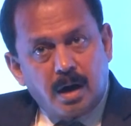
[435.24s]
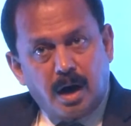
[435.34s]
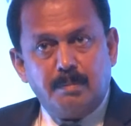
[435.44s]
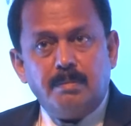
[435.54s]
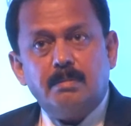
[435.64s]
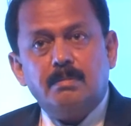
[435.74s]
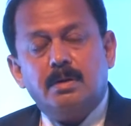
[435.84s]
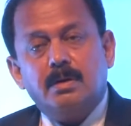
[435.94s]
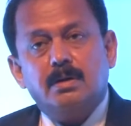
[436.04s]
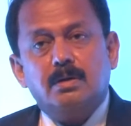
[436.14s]
come
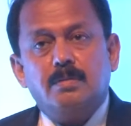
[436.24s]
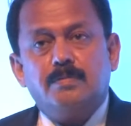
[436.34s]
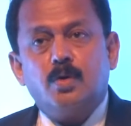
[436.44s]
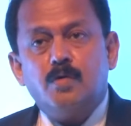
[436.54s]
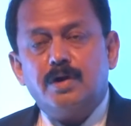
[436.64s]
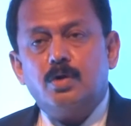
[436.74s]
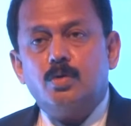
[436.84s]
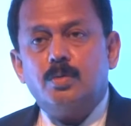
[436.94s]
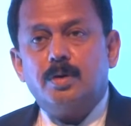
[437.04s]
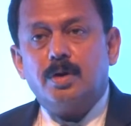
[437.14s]
uh, over
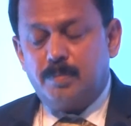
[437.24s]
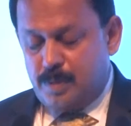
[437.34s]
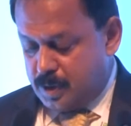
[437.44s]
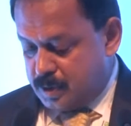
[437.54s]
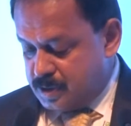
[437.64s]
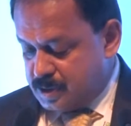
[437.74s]
low, um,